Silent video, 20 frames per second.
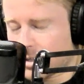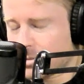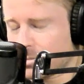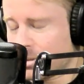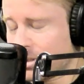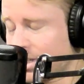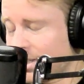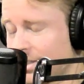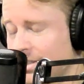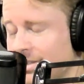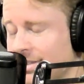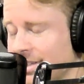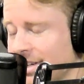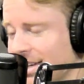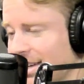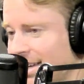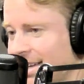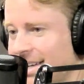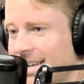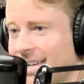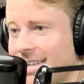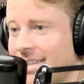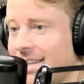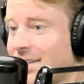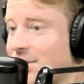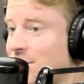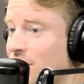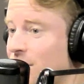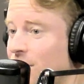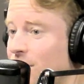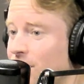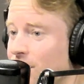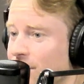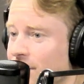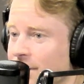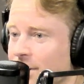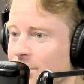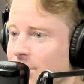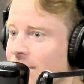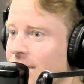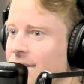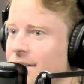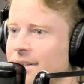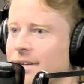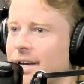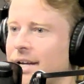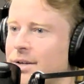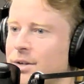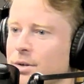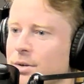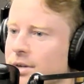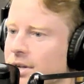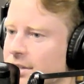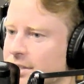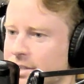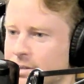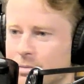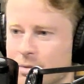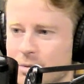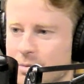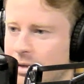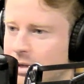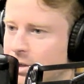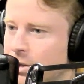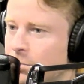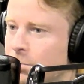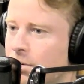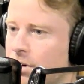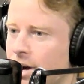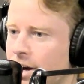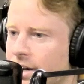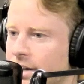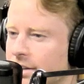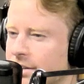But that's all, we had no customers, we had no product.